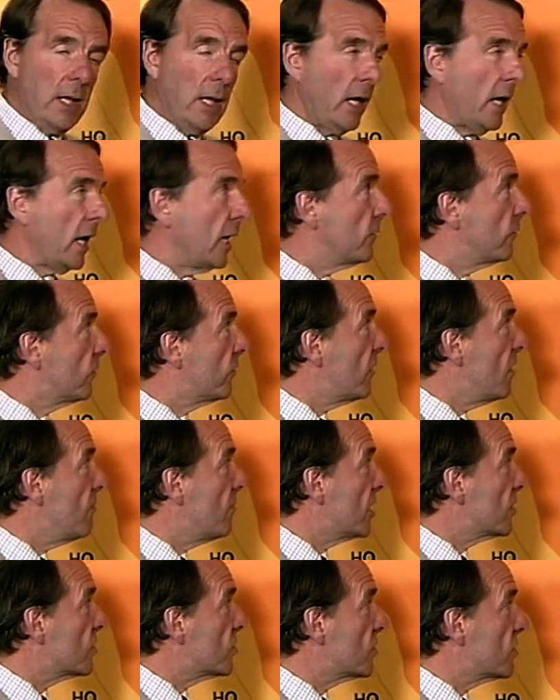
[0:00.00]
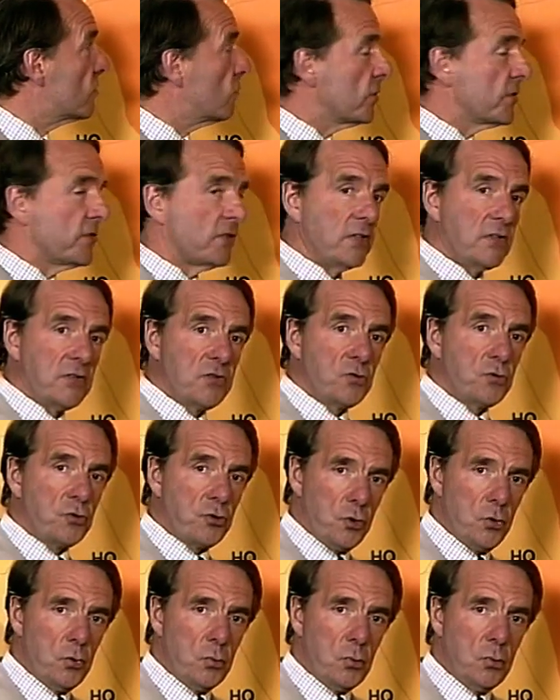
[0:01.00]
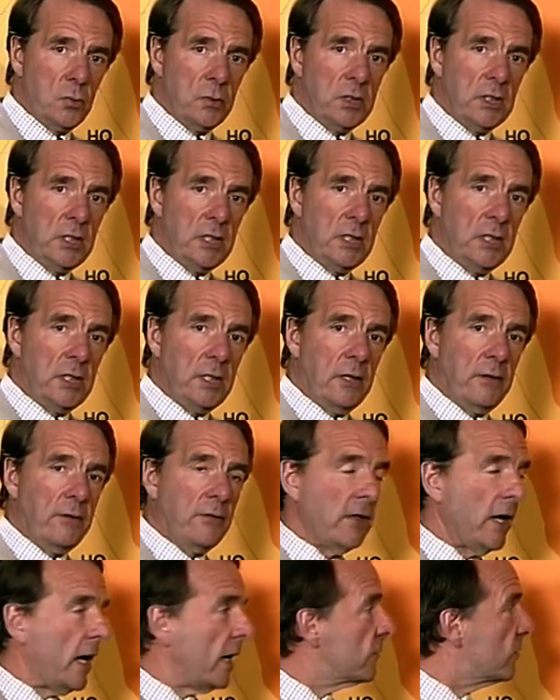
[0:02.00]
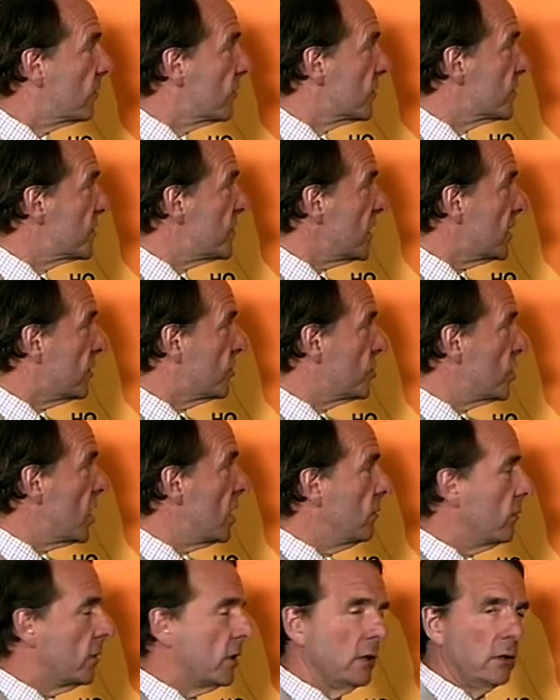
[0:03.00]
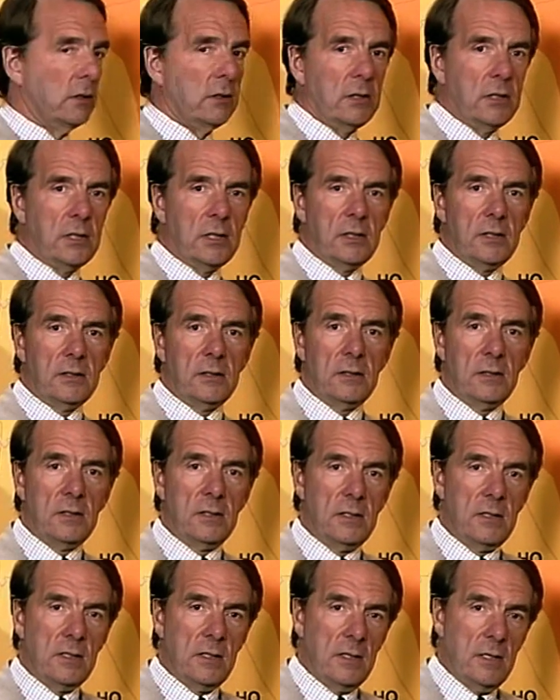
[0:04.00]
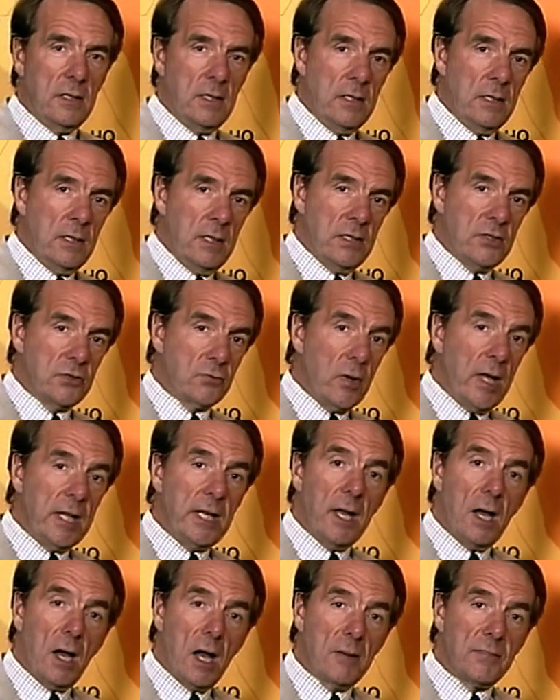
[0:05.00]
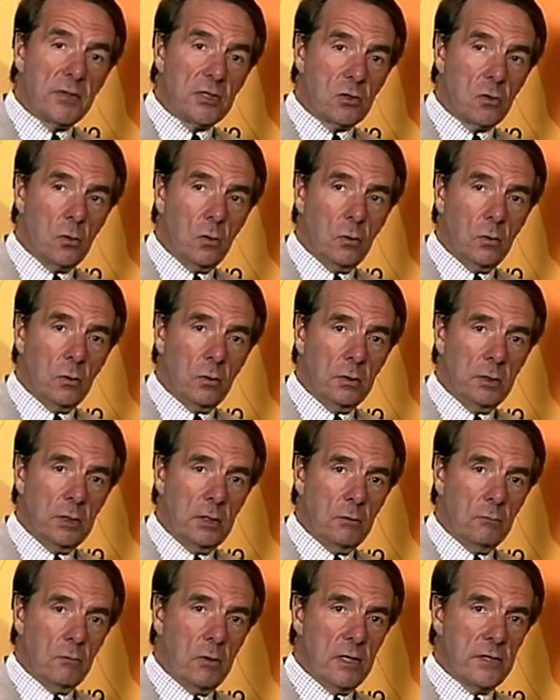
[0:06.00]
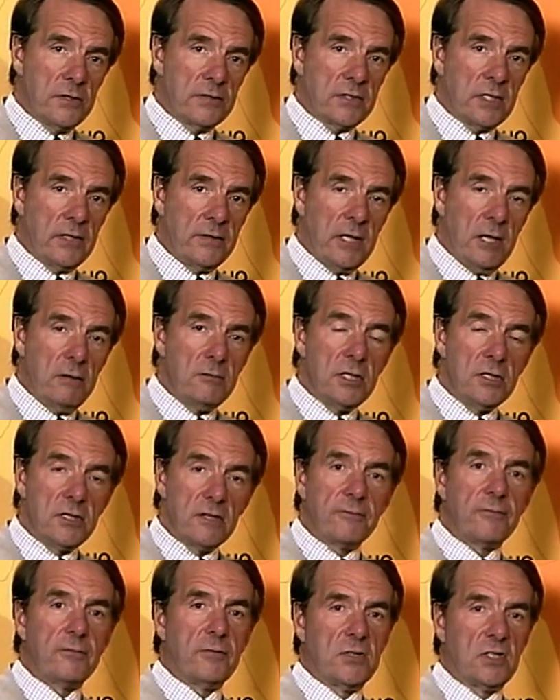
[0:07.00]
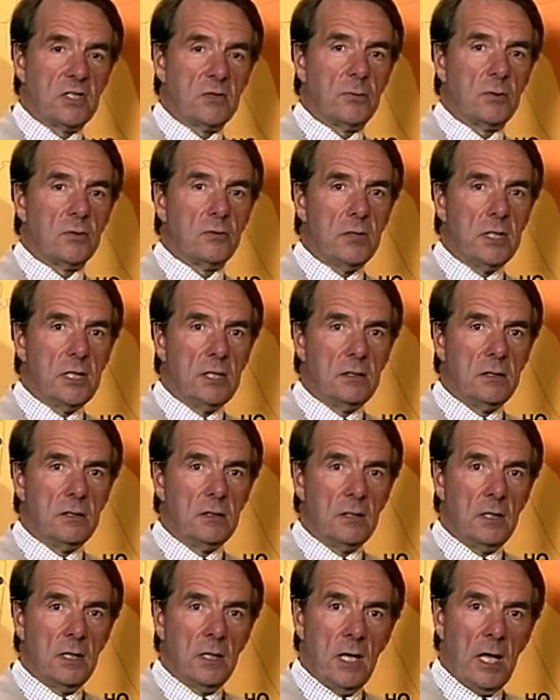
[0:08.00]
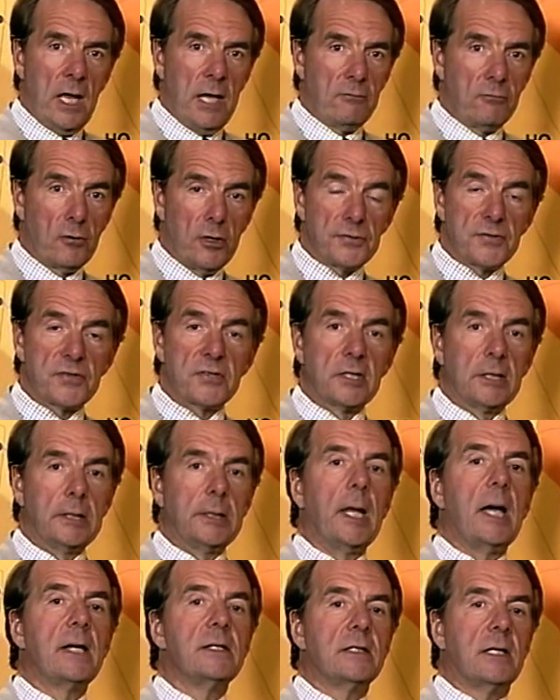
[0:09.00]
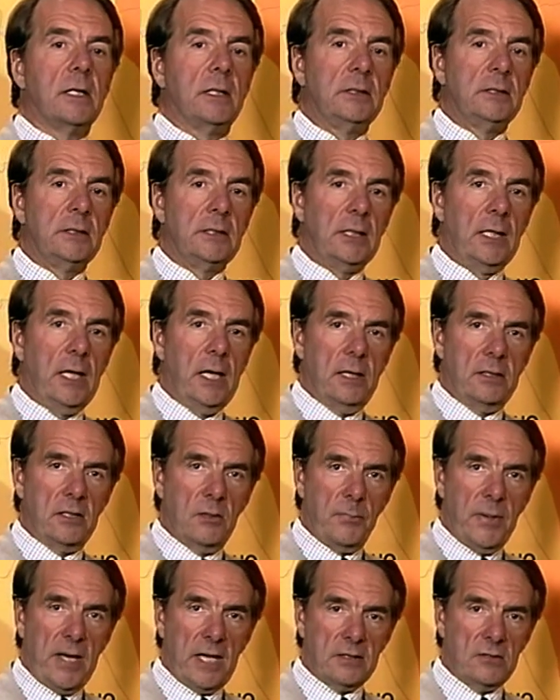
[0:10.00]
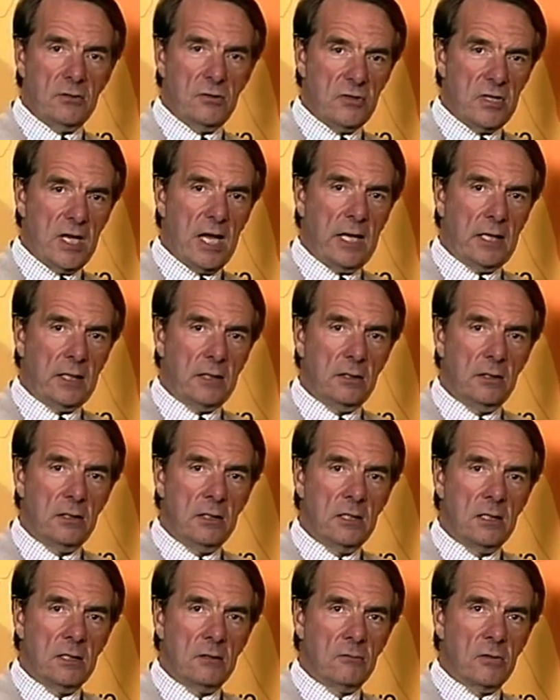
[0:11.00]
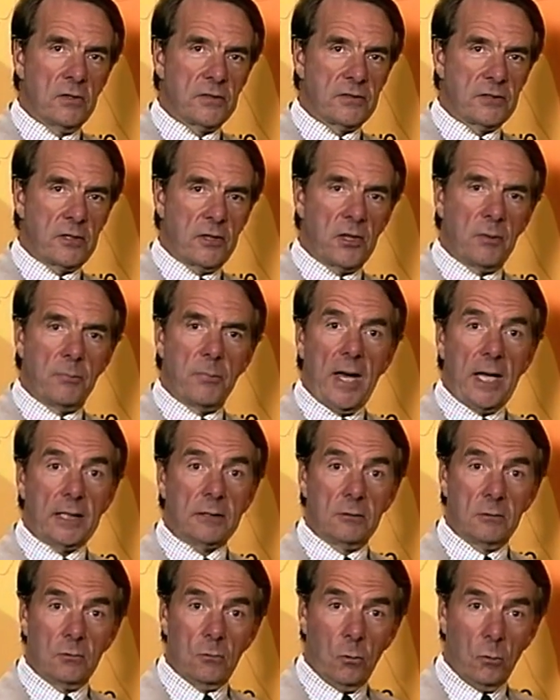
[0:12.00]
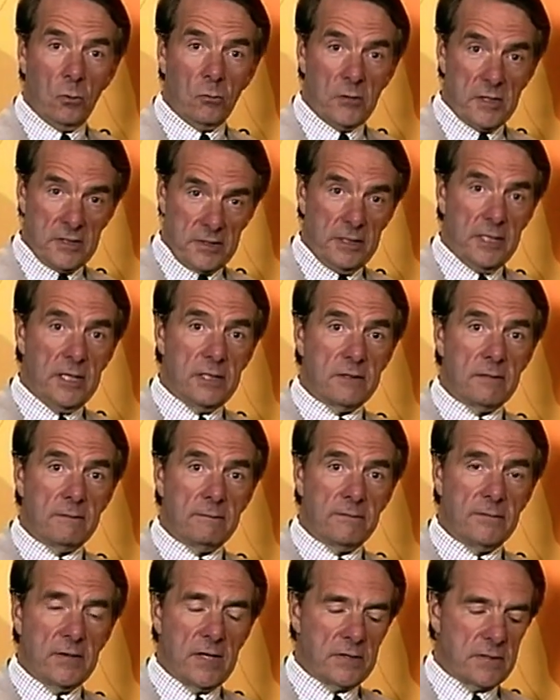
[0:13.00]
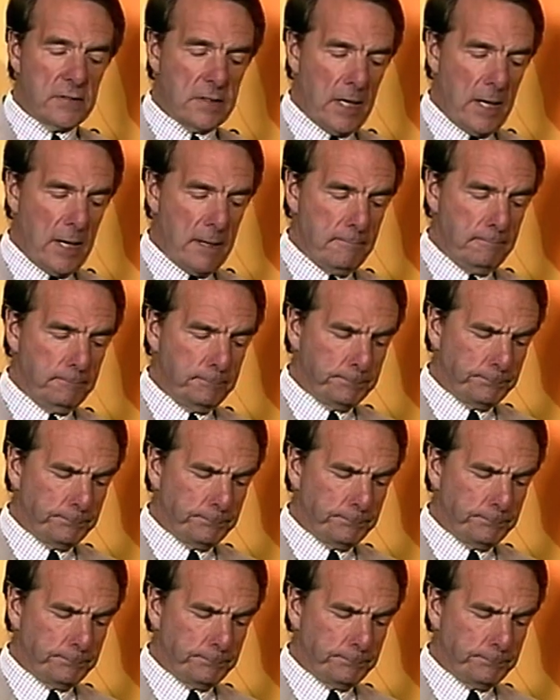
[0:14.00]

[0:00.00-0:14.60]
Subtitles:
And so much was this true that the sick joke in the Israeli Armored Corps was that the only difference between a Ronson lighter and a Patton tank was that the Patton always lit first time.